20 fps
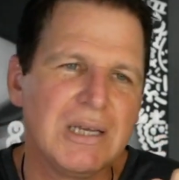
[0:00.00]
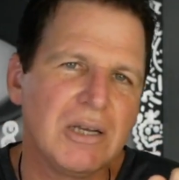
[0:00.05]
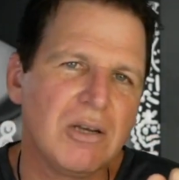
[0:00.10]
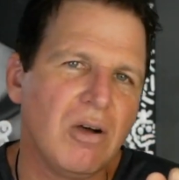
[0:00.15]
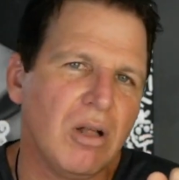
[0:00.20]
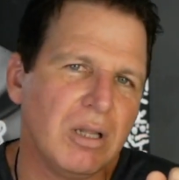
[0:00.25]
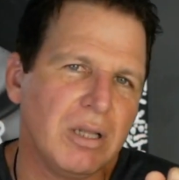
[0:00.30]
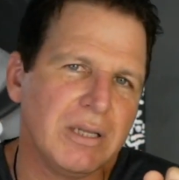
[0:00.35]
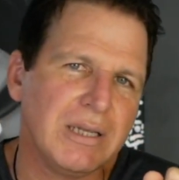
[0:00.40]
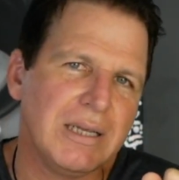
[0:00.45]

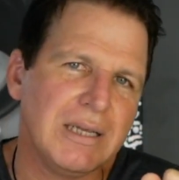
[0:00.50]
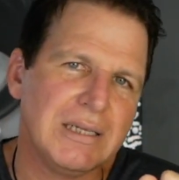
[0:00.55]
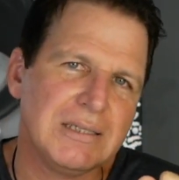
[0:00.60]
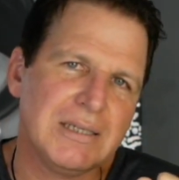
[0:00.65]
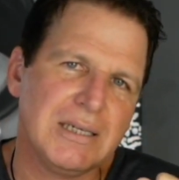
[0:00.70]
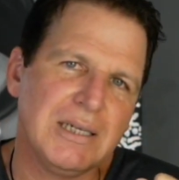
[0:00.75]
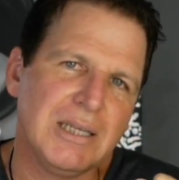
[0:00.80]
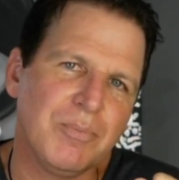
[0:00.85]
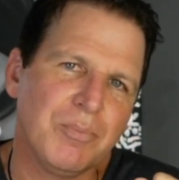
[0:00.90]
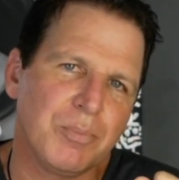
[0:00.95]
calling it
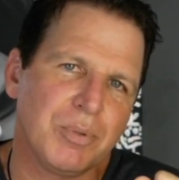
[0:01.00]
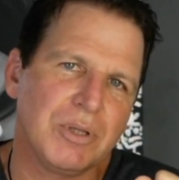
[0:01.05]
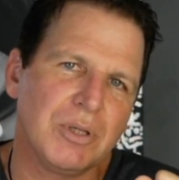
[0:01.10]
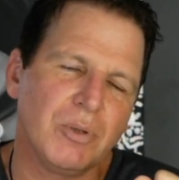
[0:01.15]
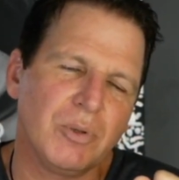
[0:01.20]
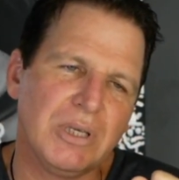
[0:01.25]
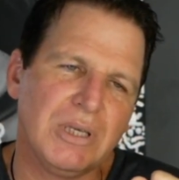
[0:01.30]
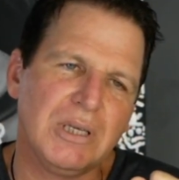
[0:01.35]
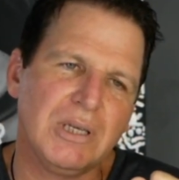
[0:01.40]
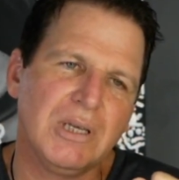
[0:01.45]
an
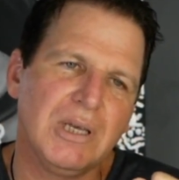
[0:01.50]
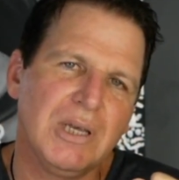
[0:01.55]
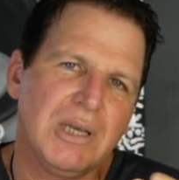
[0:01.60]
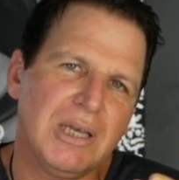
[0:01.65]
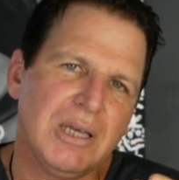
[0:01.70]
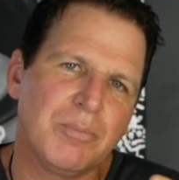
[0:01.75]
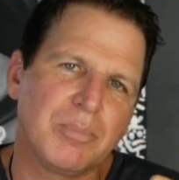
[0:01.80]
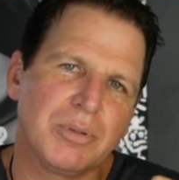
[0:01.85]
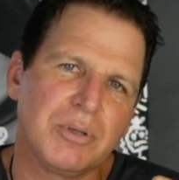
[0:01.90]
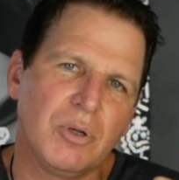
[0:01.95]

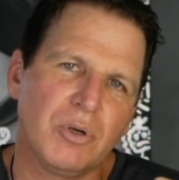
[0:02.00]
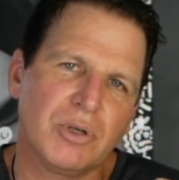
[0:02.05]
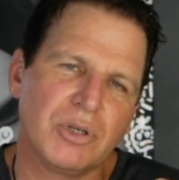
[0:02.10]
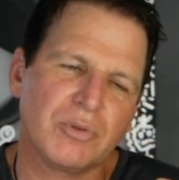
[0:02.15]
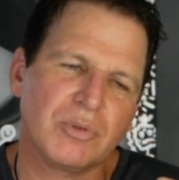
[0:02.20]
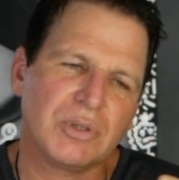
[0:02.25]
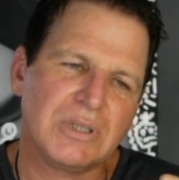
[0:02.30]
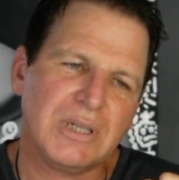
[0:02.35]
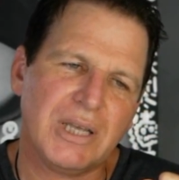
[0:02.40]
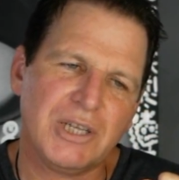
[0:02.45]

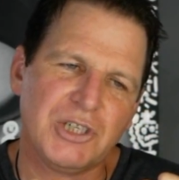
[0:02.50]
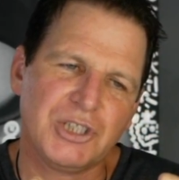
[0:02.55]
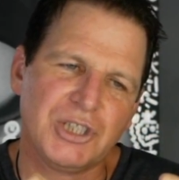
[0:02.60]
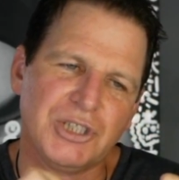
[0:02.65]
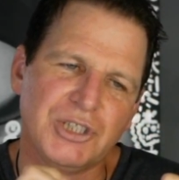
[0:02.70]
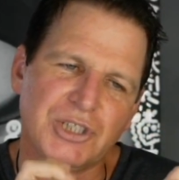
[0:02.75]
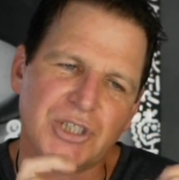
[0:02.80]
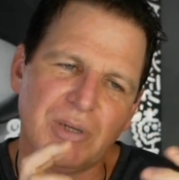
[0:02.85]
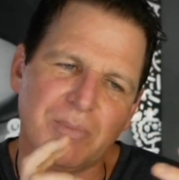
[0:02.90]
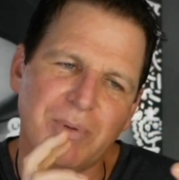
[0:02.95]
employee-employer
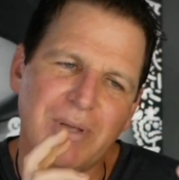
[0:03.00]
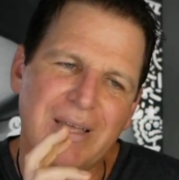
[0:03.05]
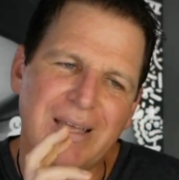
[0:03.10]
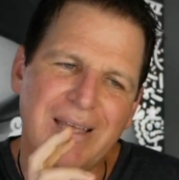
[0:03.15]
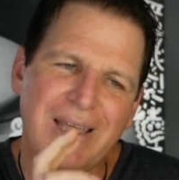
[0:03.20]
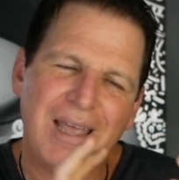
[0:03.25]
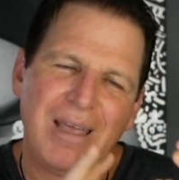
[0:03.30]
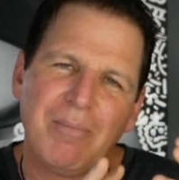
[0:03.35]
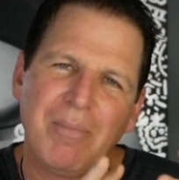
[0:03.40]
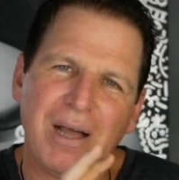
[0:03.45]
relationship.
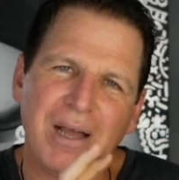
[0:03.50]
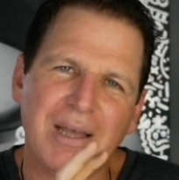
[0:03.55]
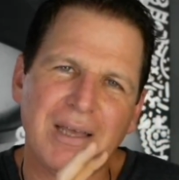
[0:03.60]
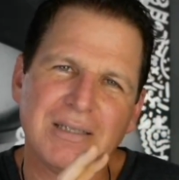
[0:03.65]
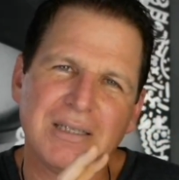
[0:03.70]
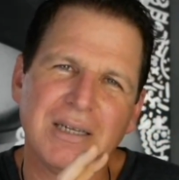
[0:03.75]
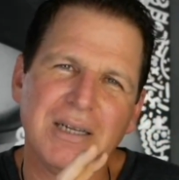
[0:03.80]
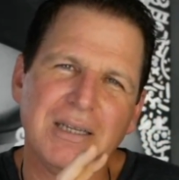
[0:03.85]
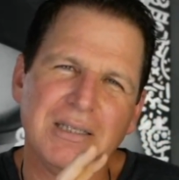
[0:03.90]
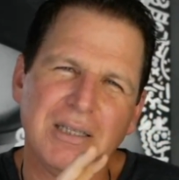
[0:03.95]
Am I,
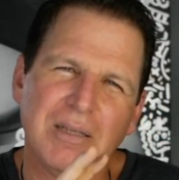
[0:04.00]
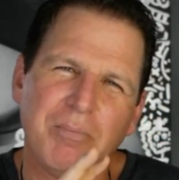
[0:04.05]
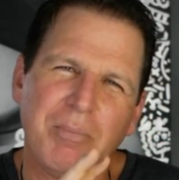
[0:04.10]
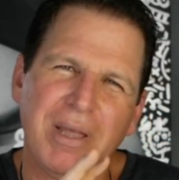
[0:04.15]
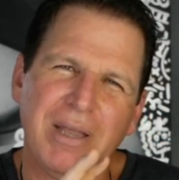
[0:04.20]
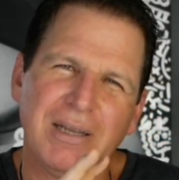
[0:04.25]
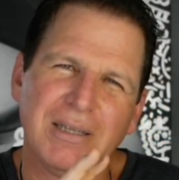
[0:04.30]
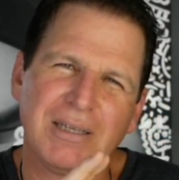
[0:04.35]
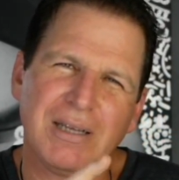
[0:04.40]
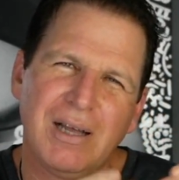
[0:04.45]
as an
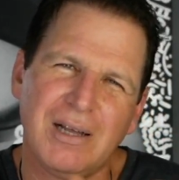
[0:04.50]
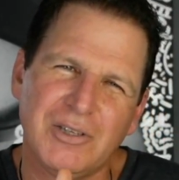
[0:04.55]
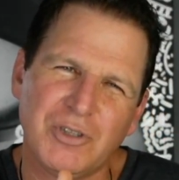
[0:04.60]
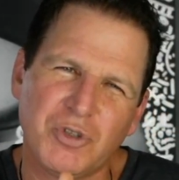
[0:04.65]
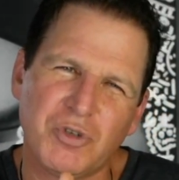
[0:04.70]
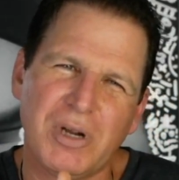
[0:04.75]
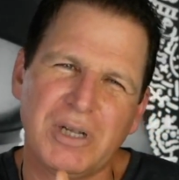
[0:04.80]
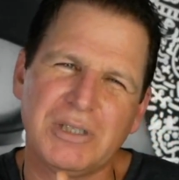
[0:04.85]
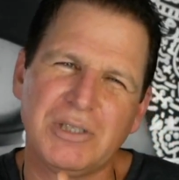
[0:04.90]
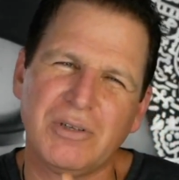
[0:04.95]
independent
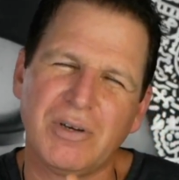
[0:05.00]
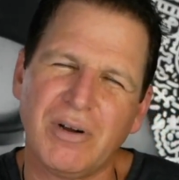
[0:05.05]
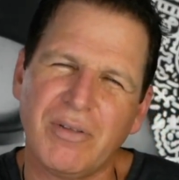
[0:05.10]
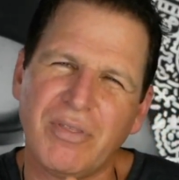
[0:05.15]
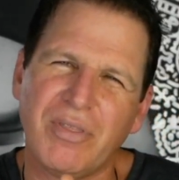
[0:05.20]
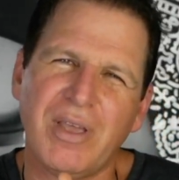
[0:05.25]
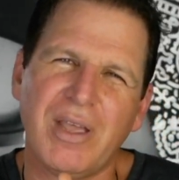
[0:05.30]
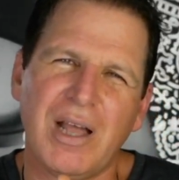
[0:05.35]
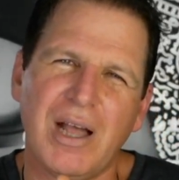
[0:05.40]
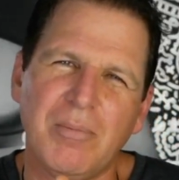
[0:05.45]
contractor, are
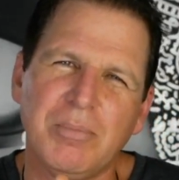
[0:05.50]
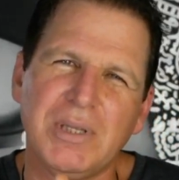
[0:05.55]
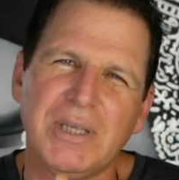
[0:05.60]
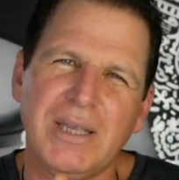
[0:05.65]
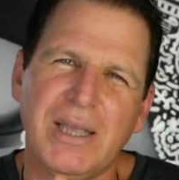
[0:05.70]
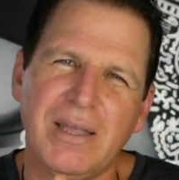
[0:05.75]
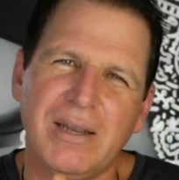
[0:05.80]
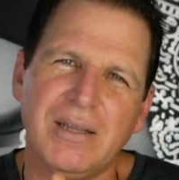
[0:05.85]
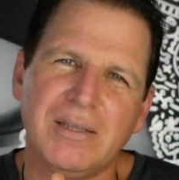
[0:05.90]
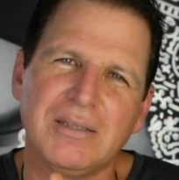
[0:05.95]
they
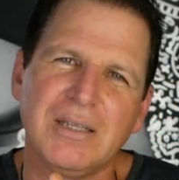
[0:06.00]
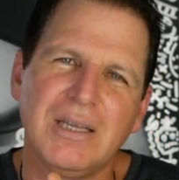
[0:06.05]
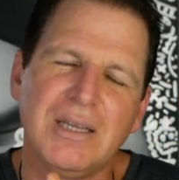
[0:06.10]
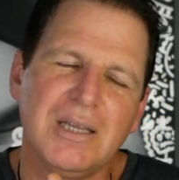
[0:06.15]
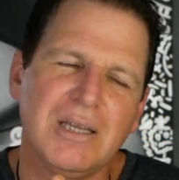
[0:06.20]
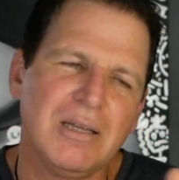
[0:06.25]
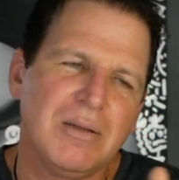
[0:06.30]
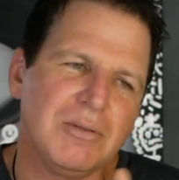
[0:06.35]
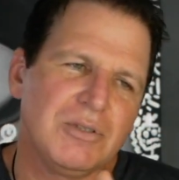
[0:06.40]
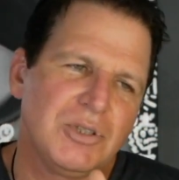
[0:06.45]
obligated
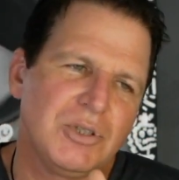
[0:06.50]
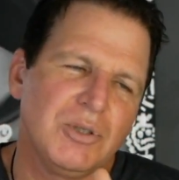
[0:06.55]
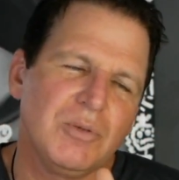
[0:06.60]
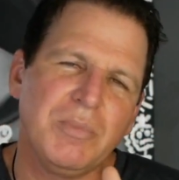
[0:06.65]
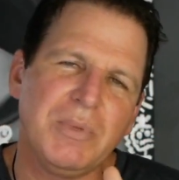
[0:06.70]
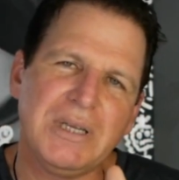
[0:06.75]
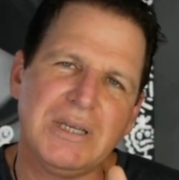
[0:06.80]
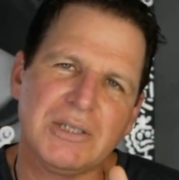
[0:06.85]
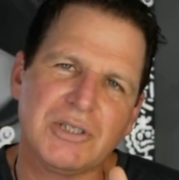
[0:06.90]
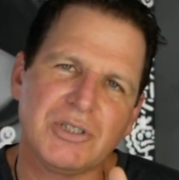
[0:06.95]
to
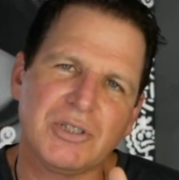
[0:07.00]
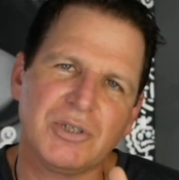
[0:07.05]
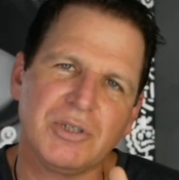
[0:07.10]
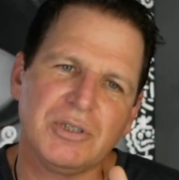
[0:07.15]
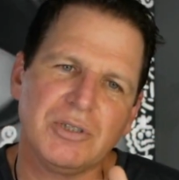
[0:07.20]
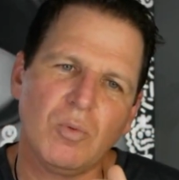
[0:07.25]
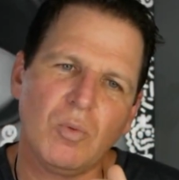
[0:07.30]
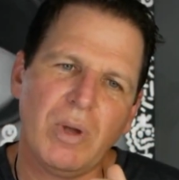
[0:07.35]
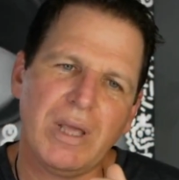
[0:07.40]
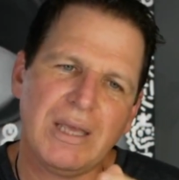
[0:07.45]
me in
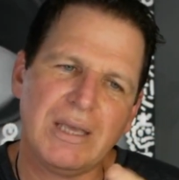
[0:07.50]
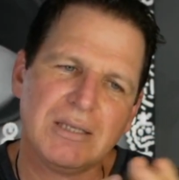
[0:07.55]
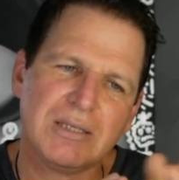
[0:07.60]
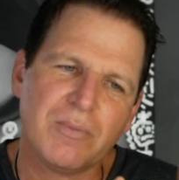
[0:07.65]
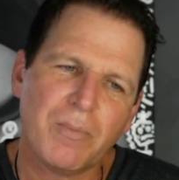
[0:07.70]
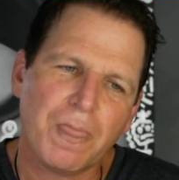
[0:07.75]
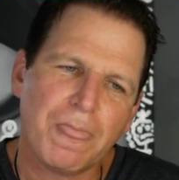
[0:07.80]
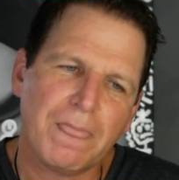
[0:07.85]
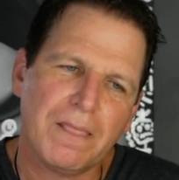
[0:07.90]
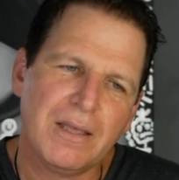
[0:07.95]
certain
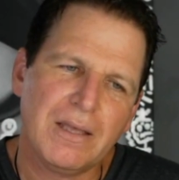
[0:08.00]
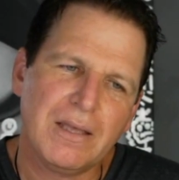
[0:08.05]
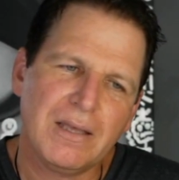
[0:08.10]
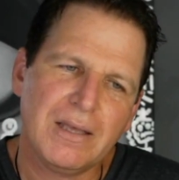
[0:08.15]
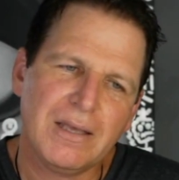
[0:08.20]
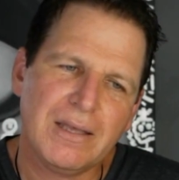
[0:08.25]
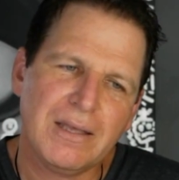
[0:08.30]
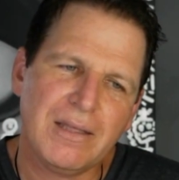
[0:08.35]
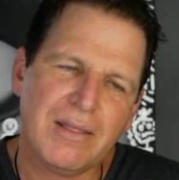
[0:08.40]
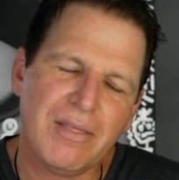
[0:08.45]
ways?
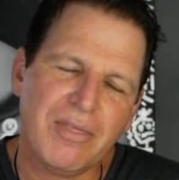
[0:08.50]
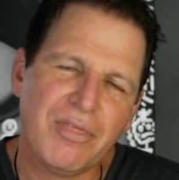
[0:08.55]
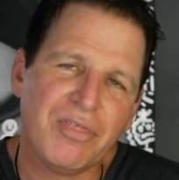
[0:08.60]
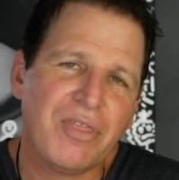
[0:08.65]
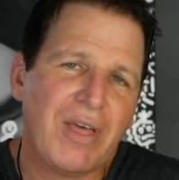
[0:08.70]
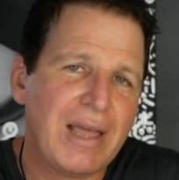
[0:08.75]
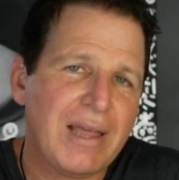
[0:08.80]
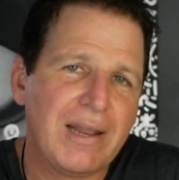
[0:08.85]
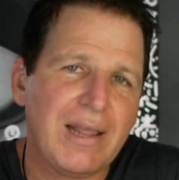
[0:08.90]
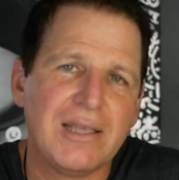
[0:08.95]

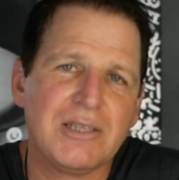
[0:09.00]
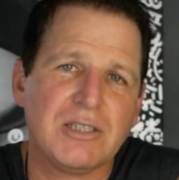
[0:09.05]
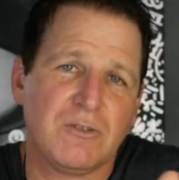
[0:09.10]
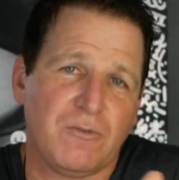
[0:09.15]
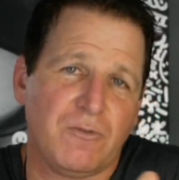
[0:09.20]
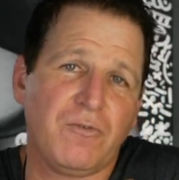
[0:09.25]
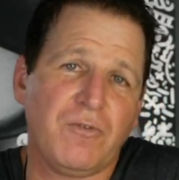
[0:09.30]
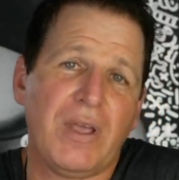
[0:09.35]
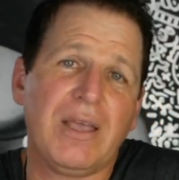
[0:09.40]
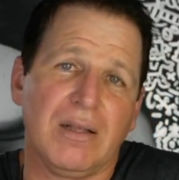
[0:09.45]
That has
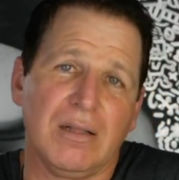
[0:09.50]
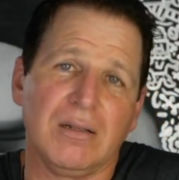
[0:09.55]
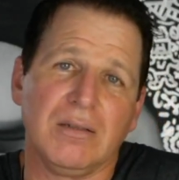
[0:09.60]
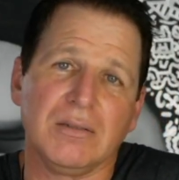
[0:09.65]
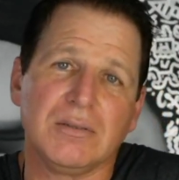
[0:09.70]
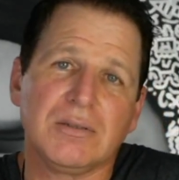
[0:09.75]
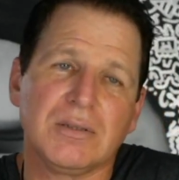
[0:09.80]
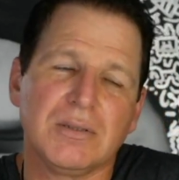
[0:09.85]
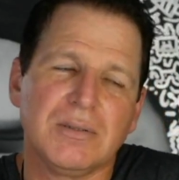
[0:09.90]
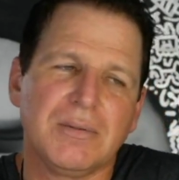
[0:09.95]

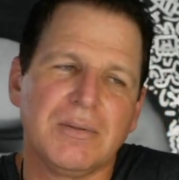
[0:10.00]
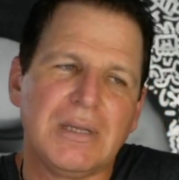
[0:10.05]
failed